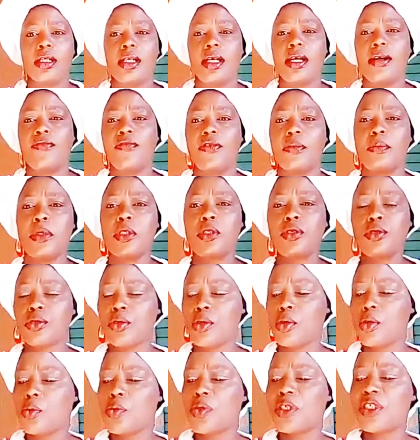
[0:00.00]
Yeah, for me
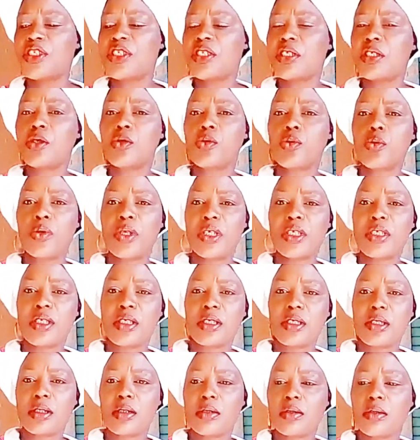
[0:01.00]
to know which is
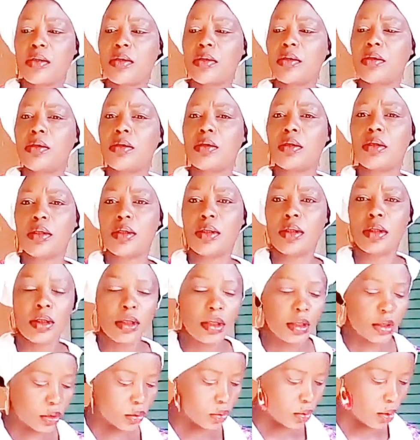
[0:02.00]
which, you know,
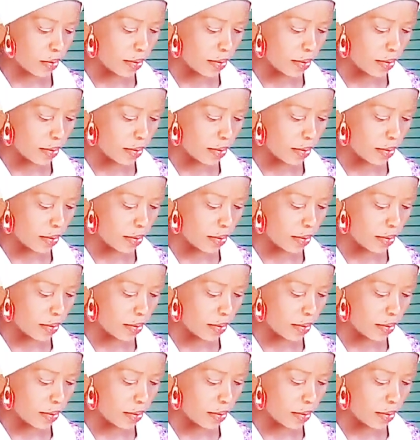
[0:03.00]
this